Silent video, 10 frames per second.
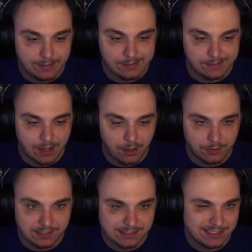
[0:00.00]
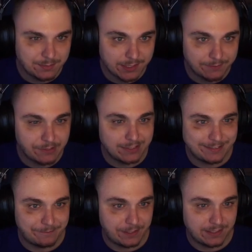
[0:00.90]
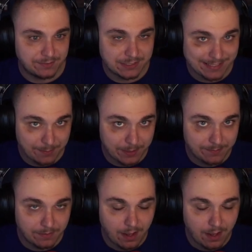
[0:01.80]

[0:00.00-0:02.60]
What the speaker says: Now, this seems like a very definitive statement.